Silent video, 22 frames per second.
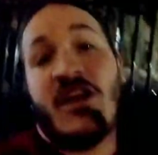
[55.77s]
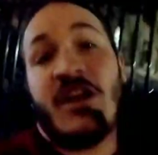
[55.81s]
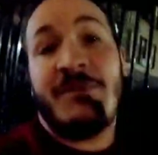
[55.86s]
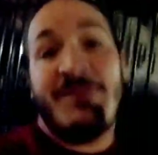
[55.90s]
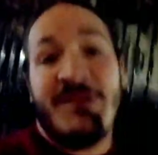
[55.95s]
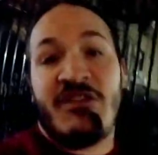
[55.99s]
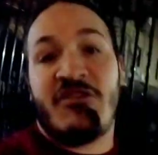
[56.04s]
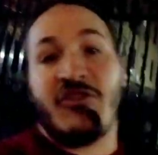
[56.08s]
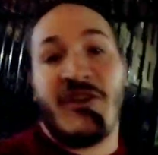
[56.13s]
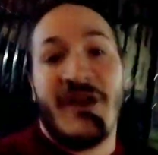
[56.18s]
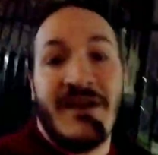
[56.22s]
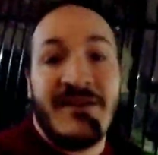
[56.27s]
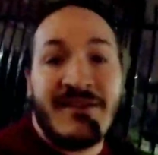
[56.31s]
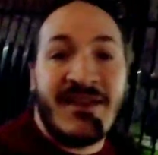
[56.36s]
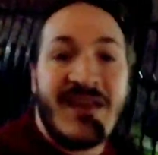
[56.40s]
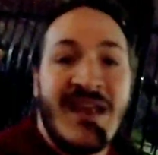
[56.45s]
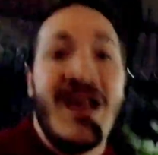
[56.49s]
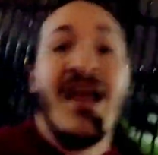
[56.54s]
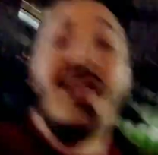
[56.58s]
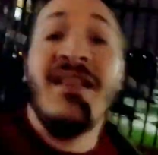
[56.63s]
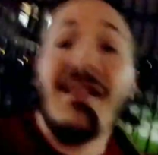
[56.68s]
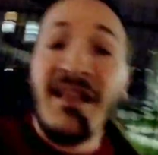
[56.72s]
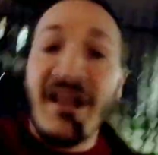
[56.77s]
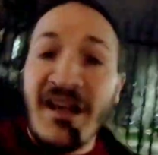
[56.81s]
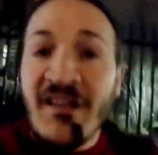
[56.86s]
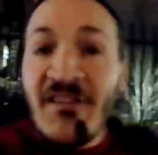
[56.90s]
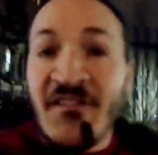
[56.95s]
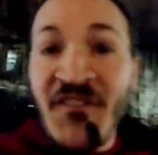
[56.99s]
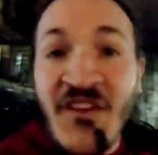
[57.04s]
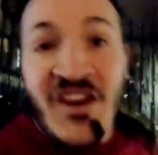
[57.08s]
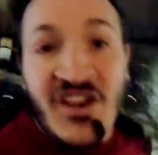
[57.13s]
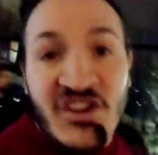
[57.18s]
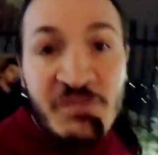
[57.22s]
going to be crazy. Let's
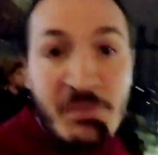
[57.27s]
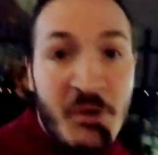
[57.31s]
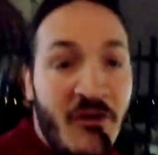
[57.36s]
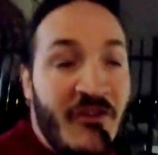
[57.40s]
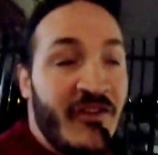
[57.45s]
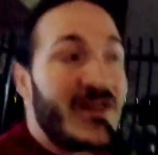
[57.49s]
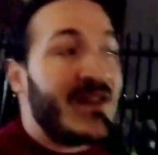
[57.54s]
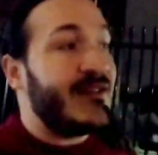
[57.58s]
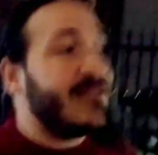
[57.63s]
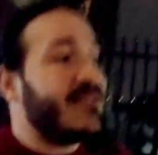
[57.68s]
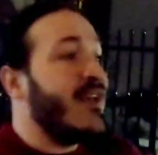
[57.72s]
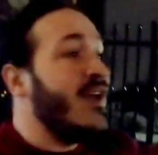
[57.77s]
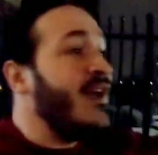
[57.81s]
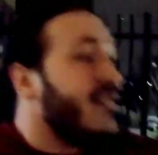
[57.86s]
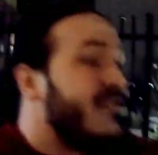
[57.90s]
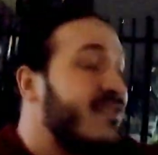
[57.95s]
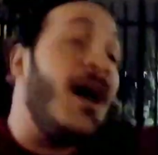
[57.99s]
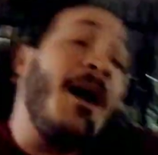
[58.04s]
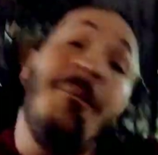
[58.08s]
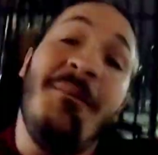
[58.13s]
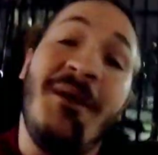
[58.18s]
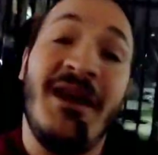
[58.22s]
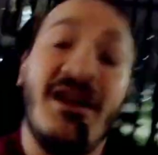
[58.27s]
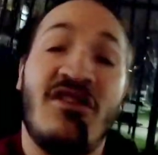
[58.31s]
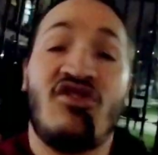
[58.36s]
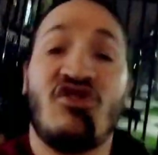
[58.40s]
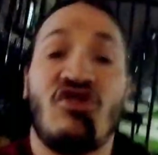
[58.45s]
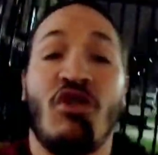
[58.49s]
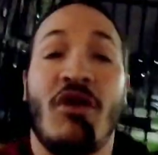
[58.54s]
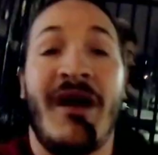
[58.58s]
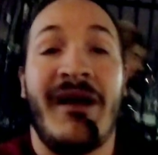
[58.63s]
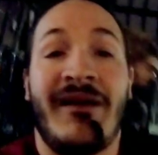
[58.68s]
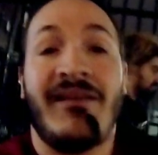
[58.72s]
finish moving this. Dominic
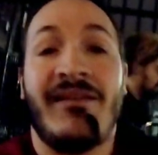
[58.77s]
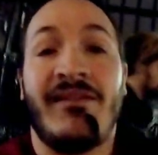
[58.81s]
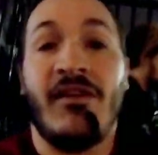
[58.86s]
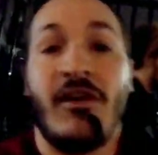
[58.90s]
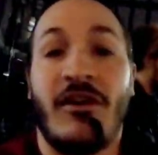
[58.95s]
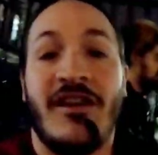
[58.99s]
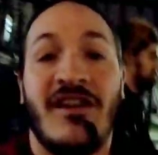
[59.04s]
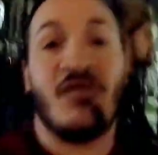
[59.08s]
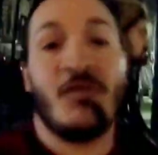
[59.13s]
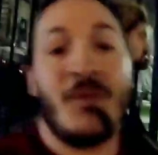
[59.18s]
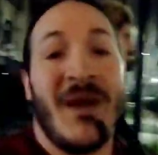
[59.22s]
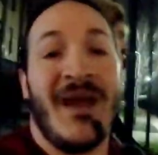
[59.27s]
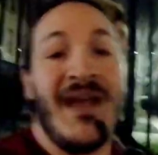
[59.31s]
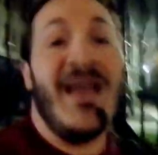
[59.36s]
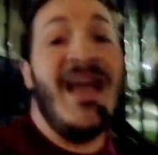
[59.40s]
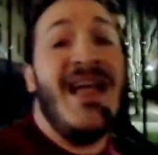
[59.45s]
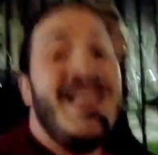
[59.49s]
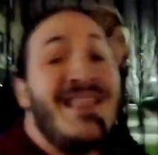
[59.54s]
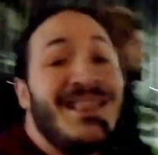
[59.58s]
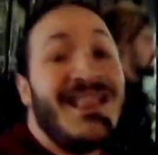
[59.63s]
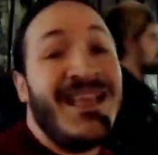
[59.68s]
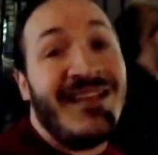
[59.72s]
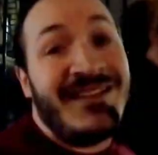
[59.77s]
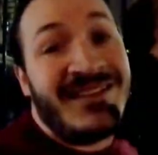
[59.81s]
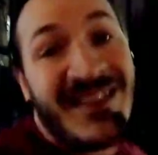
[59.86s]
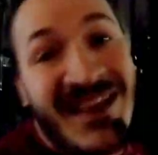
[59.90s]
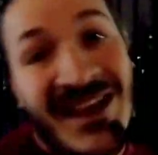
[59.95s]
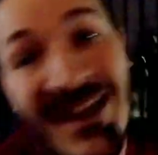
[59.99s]
Truex is on his way. Let's